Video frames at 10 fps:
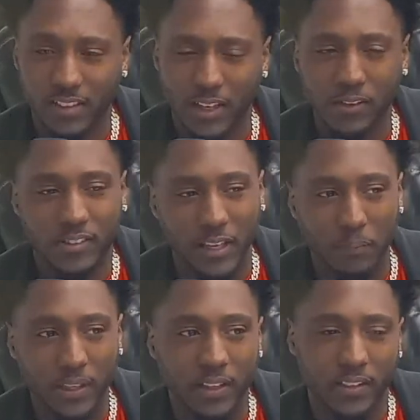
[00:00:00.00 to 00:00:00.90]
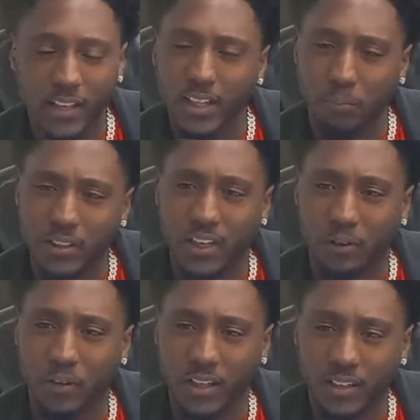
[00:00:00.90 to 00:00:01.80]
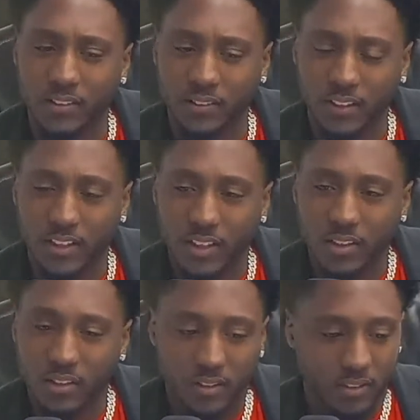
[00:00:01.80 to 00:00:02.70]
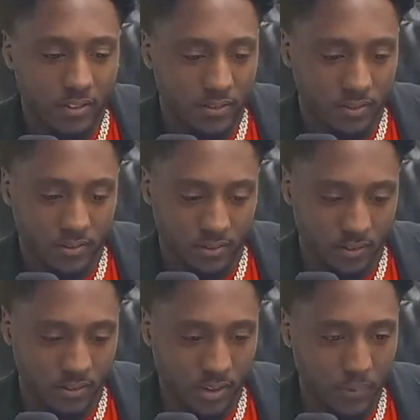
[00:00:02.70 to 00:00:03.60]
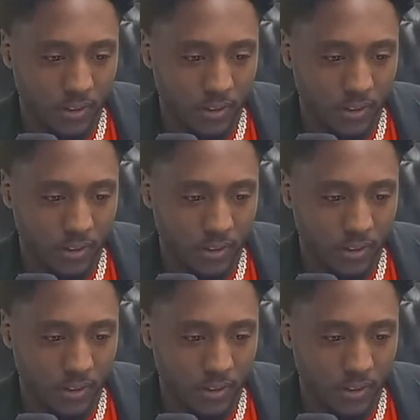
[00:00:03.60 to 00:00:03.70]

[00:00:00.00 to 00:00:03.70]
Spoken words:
I was like, man, he gotta bring out Rihanna. Is that me?